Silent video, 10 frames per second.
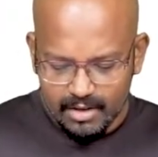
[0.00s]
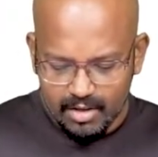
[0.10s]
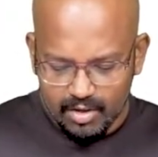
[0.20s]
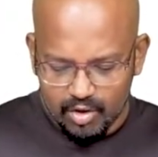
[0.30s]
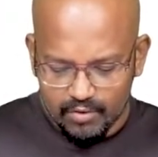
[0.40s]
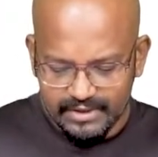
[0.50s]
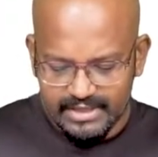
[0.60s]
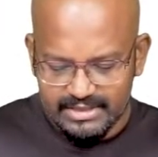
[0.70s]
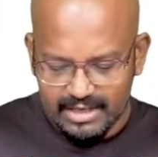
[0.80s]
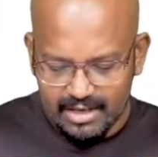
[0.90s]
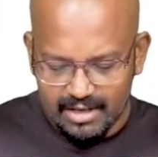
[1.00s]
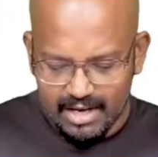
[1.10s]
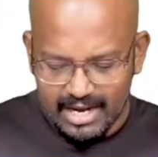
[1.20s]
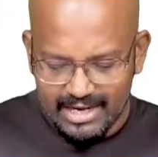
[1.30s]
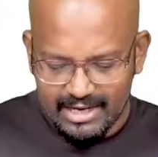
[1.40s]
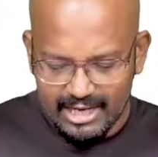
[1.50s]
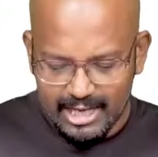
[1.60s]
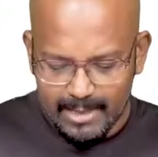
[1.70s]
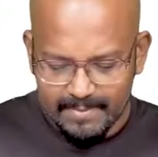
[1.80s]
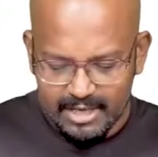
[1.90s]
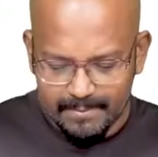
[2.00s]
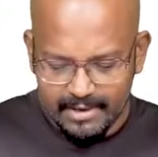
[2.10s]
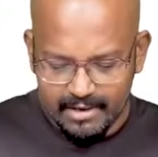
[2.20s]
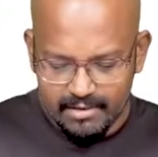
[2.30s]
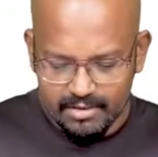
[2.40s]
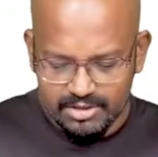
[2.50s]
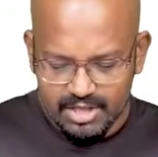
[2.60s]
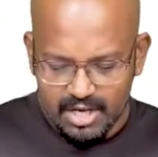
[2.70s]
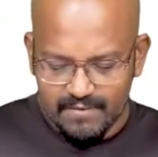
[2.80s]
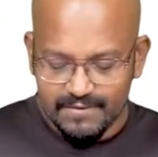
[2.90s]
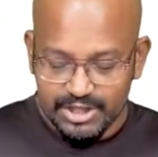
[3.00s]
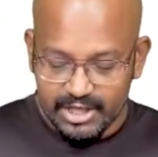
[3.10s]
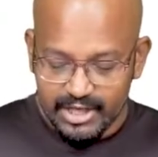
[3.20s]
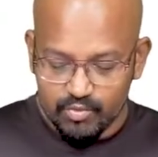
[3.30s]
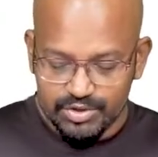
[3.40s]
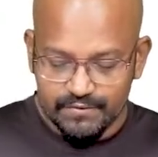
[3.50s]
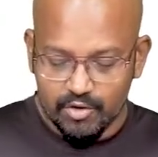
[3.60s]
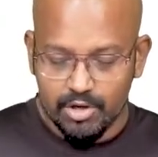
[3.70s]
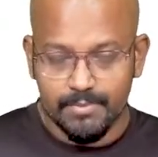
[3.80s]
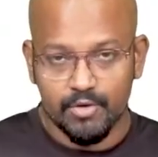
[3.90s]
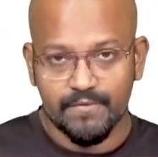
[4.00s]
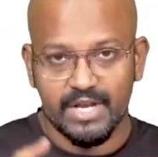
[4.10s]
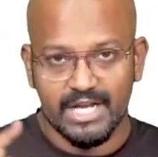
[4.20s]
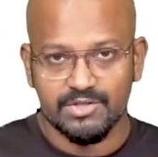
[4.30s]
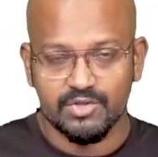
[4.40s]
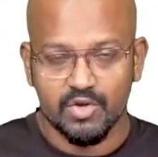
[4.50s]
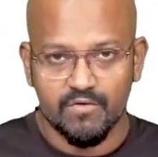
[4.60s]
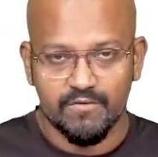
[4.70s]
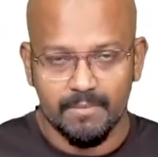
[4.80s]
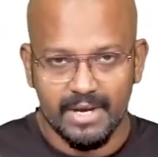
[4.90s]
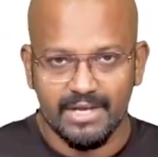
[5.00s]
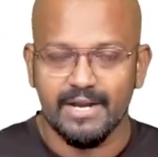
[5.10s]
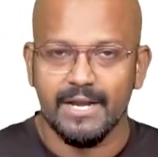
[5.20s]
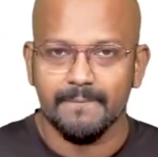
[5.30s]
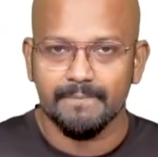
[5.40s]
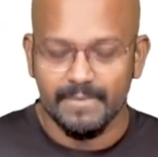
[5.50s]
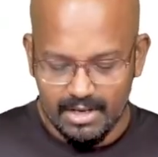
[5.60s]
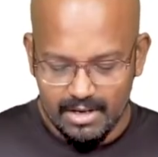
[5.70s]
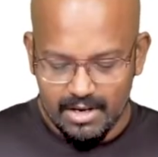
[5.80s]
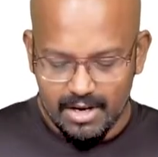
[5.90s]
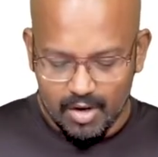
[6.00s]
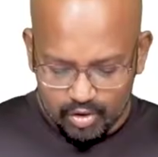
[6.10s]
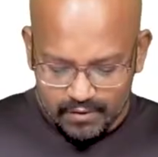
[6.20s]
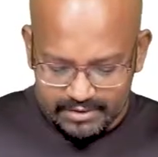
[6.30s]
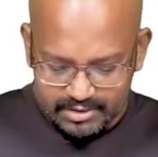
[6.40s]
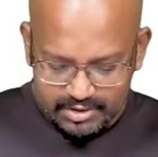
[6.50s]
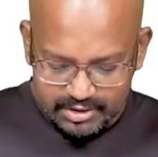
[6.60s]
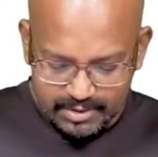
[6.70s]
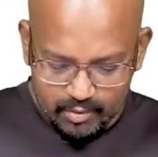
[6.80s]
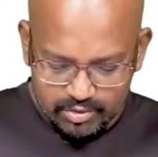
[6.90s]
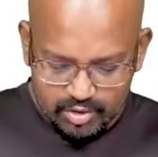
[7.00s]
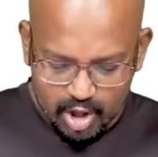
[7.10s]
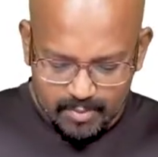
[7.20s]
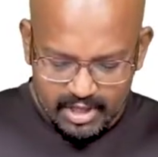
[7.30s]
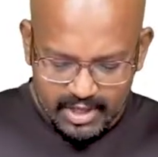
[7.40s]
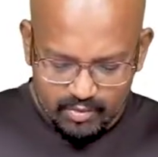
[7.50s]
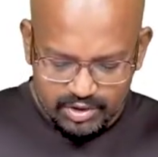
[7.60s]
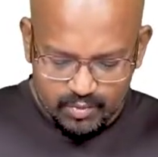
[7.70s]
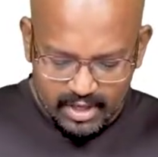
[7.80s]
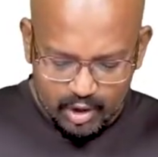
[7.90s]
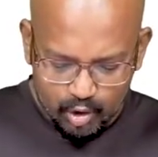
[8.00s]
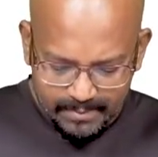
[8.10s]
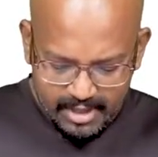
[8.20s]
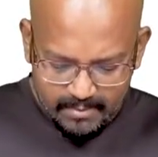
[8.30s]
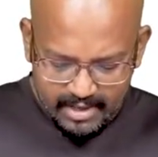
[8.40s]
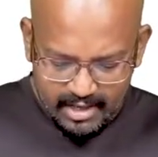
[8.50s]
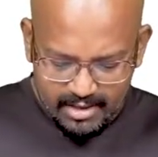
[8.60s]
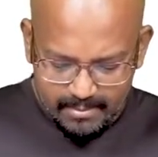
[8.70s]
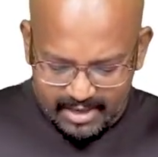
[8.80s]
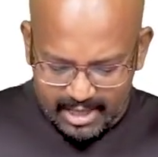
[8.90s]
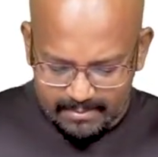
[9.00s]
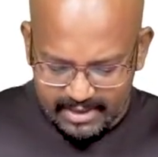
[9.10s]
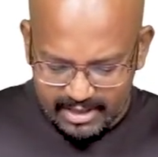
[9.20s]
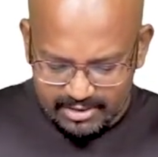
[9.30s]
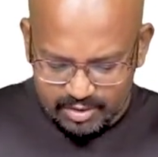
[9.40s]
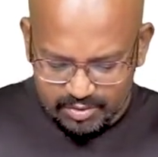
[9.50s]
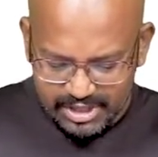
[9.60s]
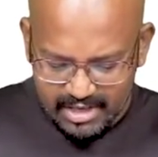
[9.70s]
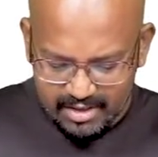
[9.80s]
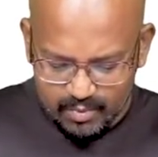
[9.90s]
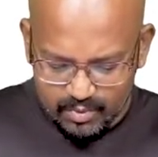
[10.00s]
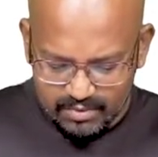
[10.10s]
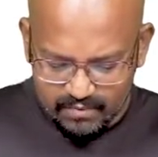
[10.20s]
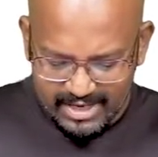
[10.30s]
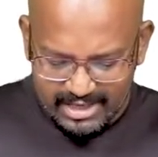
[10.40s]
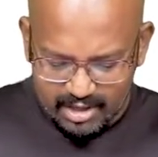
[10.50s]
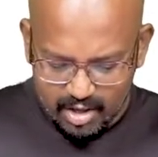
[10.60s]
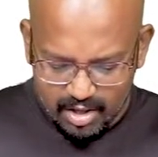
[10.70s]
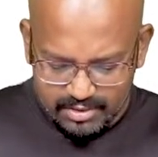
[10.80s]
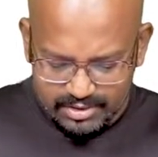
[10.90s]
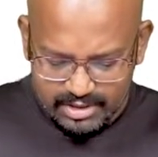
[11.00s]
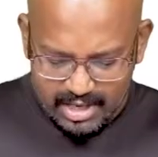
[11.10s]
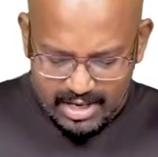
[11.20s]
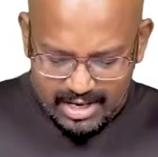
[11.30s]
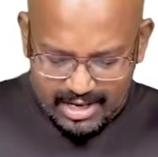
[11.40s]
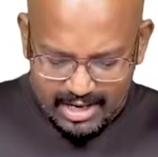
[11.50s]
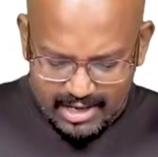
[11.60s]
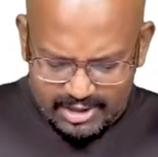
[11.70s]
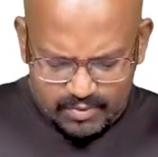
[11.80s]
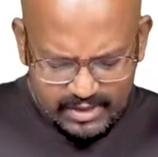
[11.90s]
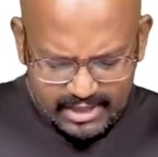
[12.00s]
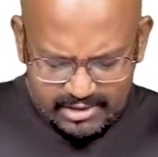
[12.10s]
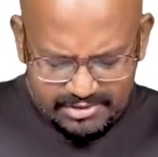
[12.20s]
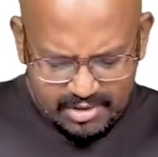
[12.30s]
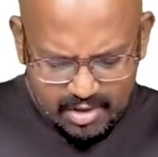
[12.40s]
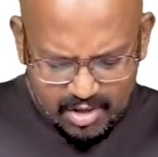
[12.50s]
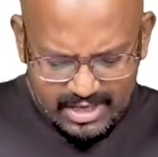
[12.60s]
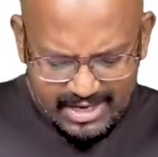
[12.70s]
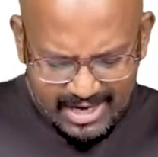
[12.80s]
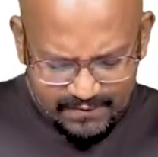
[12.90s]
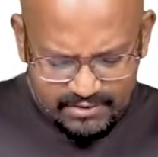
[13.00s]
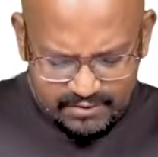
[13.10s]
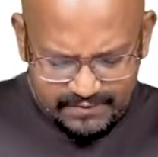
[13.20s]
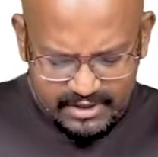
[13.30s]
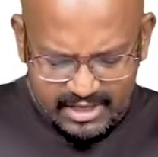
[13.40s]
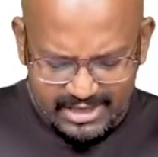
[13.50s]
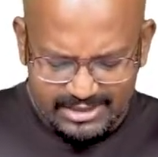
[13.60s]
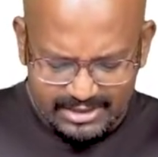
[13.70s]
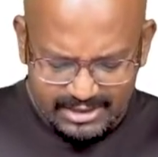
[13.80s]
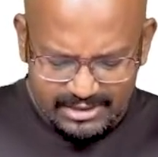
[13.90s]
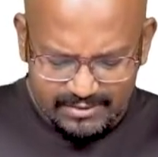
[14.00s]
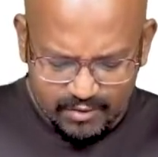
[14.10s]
All of these are anti-epileptic drugs which are used for prophylaxis of migraine. Out of this, the most commonly used one, topiramate, might be associated with weight loss. Actually, it is not an adverse effect, guys.